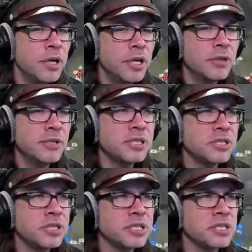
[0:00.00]
It was
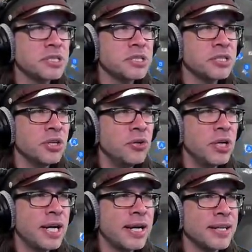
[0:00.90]
just so
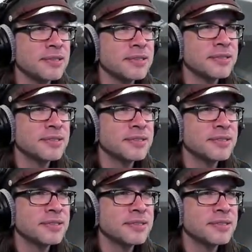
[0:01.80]
hot.